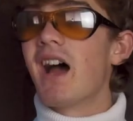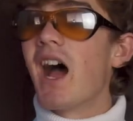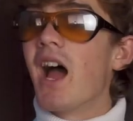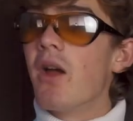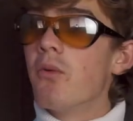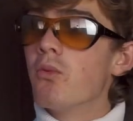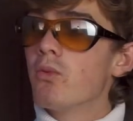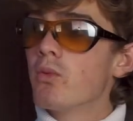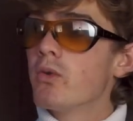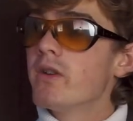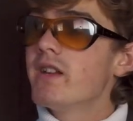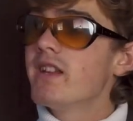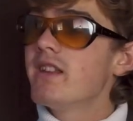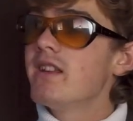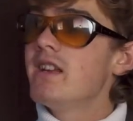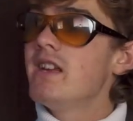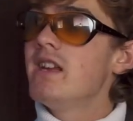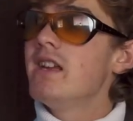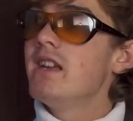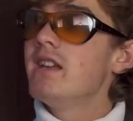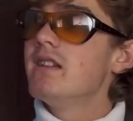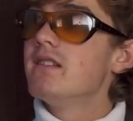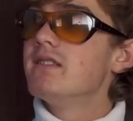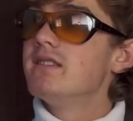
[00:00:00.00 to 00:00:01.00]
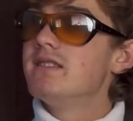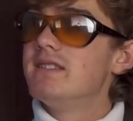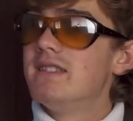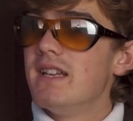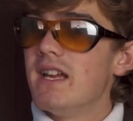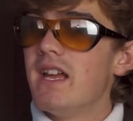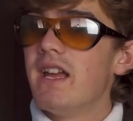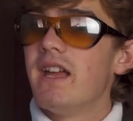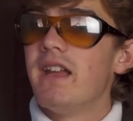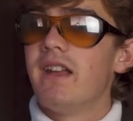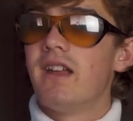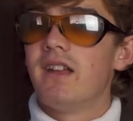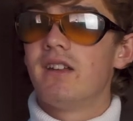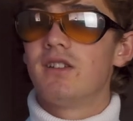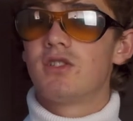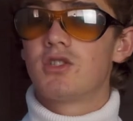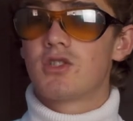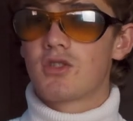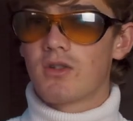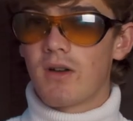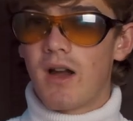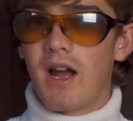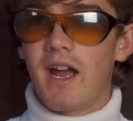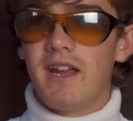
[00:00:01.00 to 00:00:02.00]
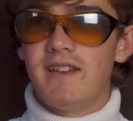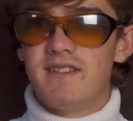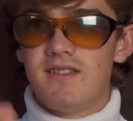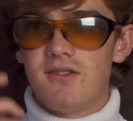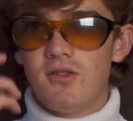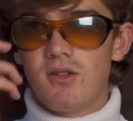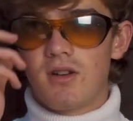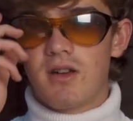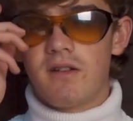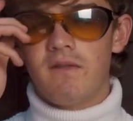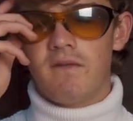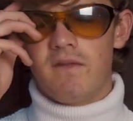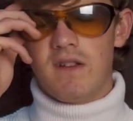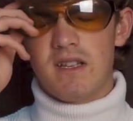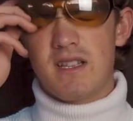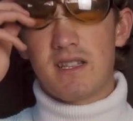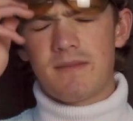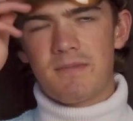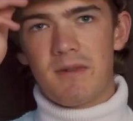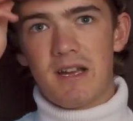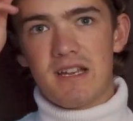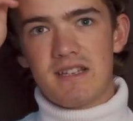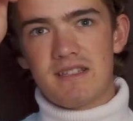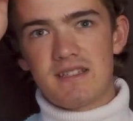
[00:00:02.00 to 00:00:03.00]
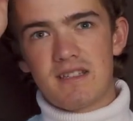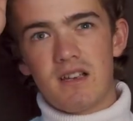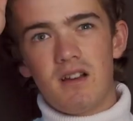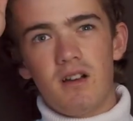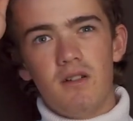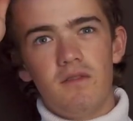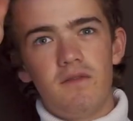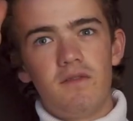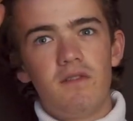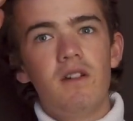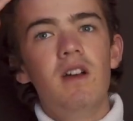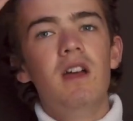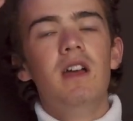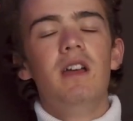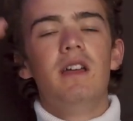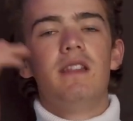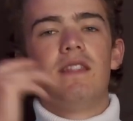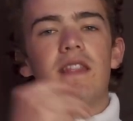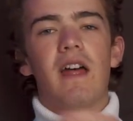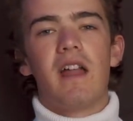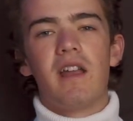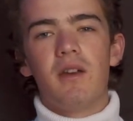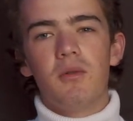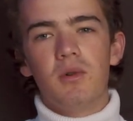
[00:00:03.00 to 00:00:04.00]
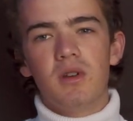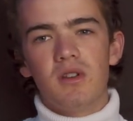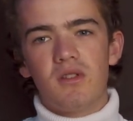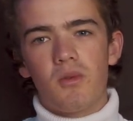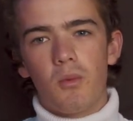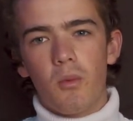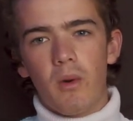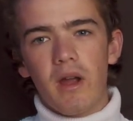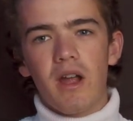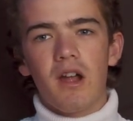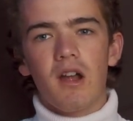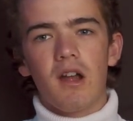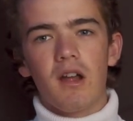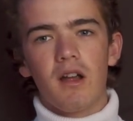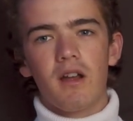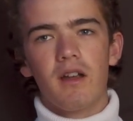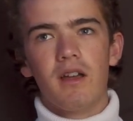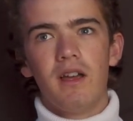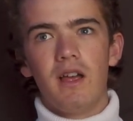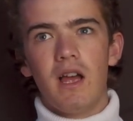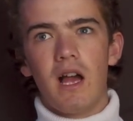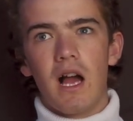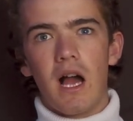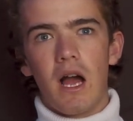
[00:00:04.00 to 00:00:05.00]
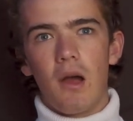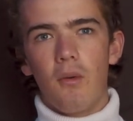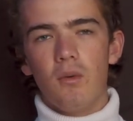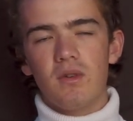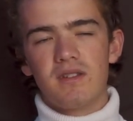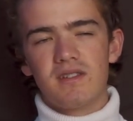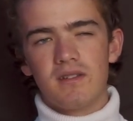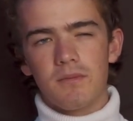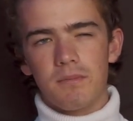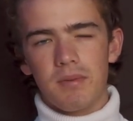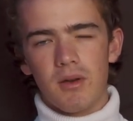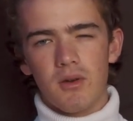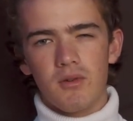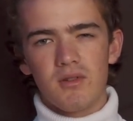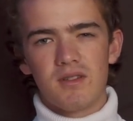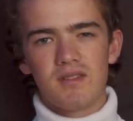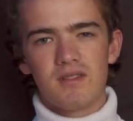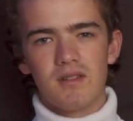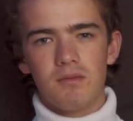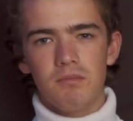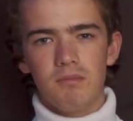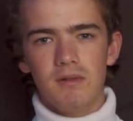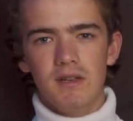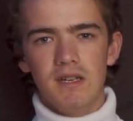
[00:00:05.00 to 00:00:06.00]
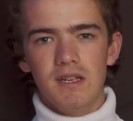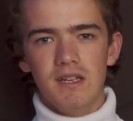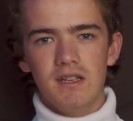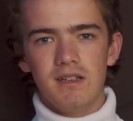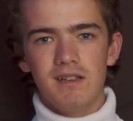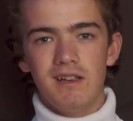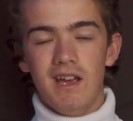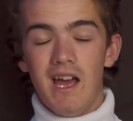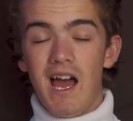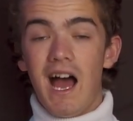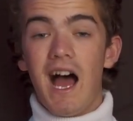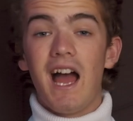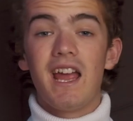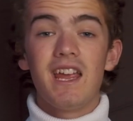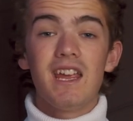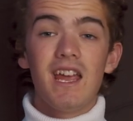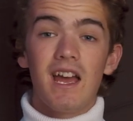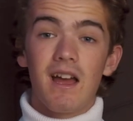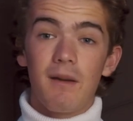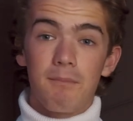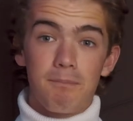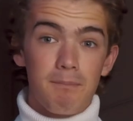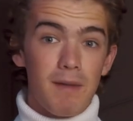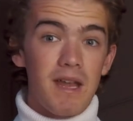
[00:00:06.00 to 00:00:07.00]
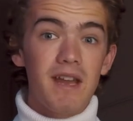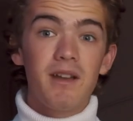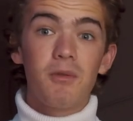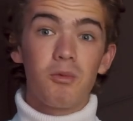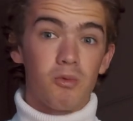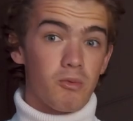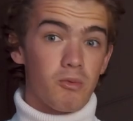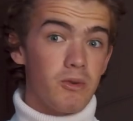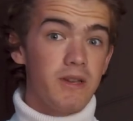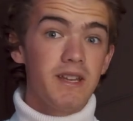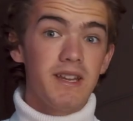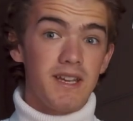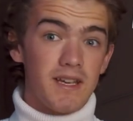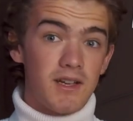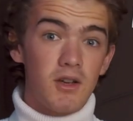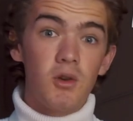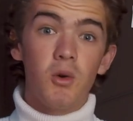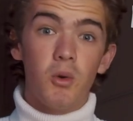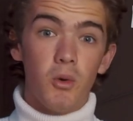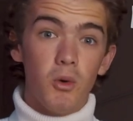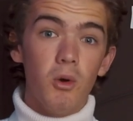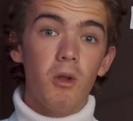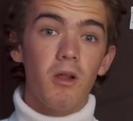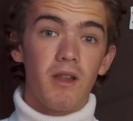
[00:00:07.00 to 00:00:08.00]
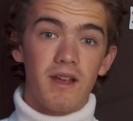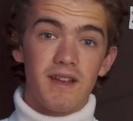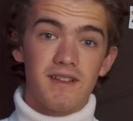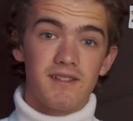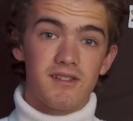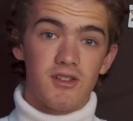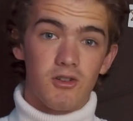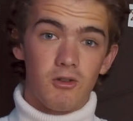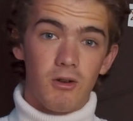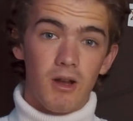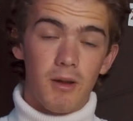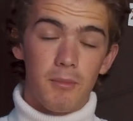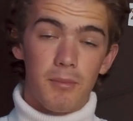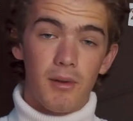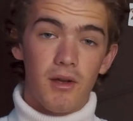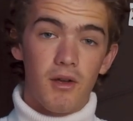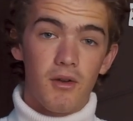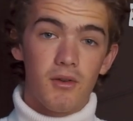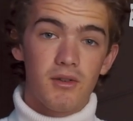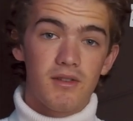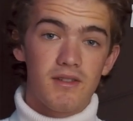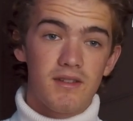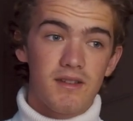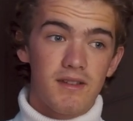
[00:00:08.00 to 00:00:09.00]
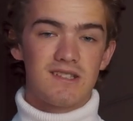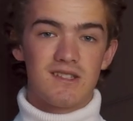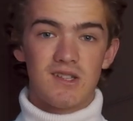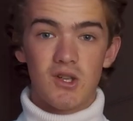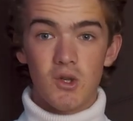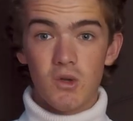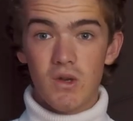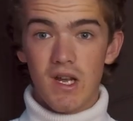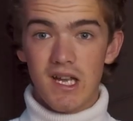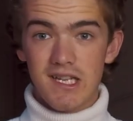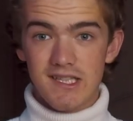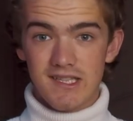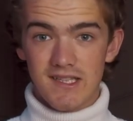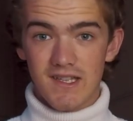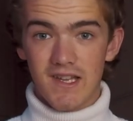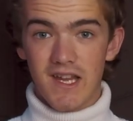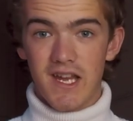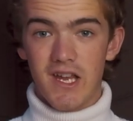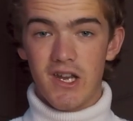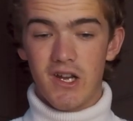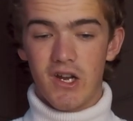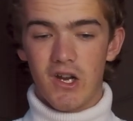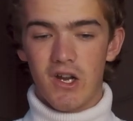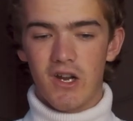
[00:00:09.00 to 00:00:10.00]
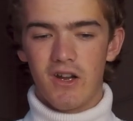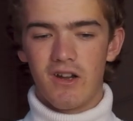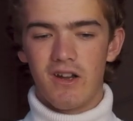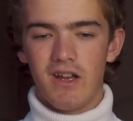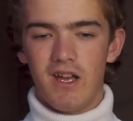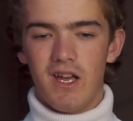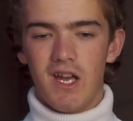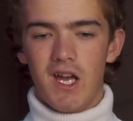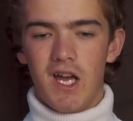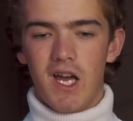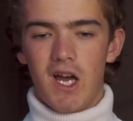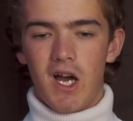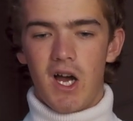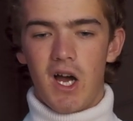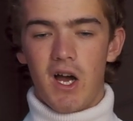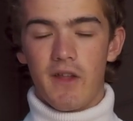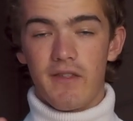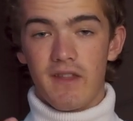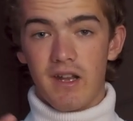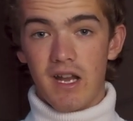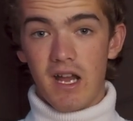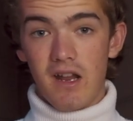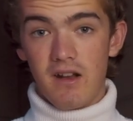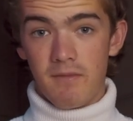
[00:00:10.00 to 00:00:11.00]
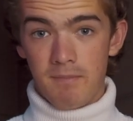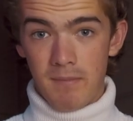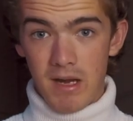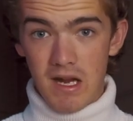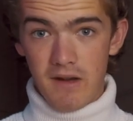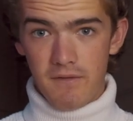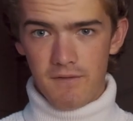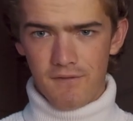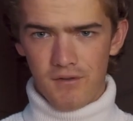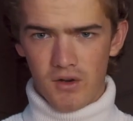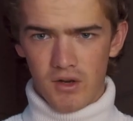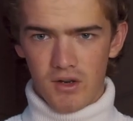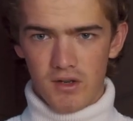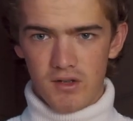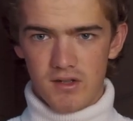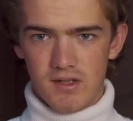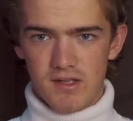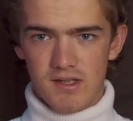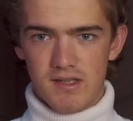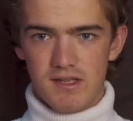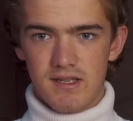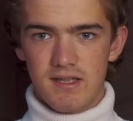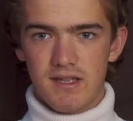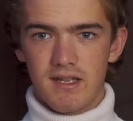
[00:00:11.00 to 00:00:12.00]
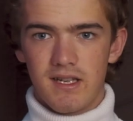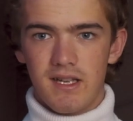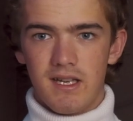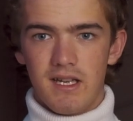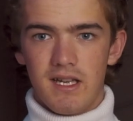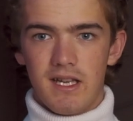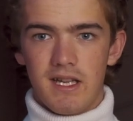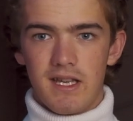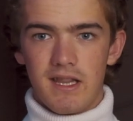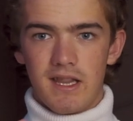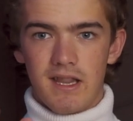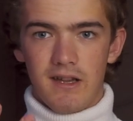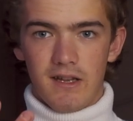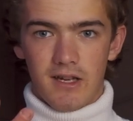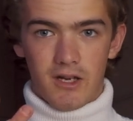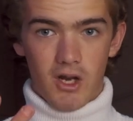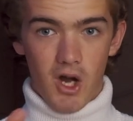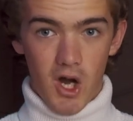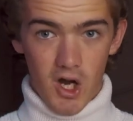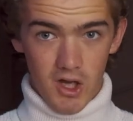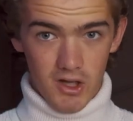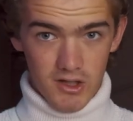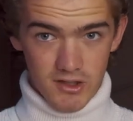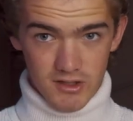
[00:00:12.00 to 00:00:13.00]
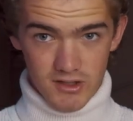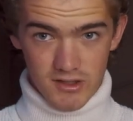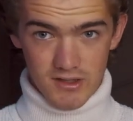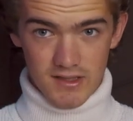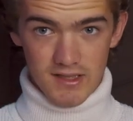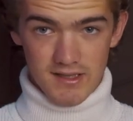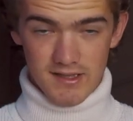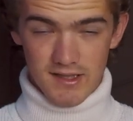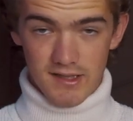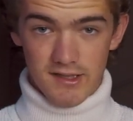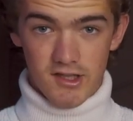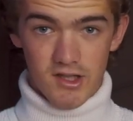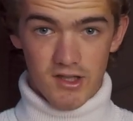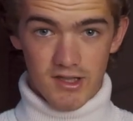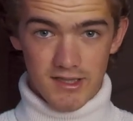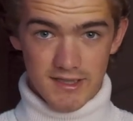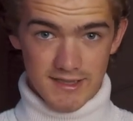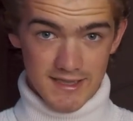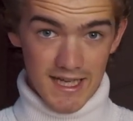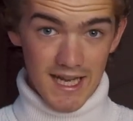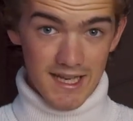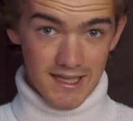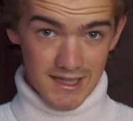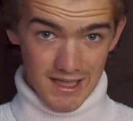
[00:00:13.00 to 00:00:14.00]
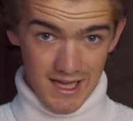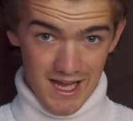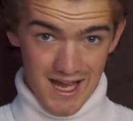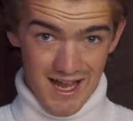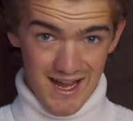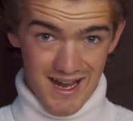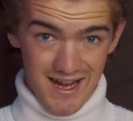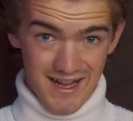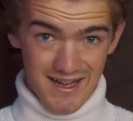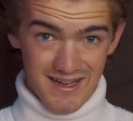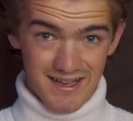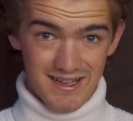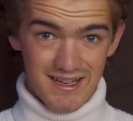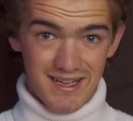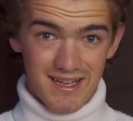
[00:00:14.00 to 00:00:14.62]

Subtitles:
I really did try to convince myself that it was where I was supposed to be. I made a really cool Instagram post 2 nights later, on the night of May 1st, the college decision deadline,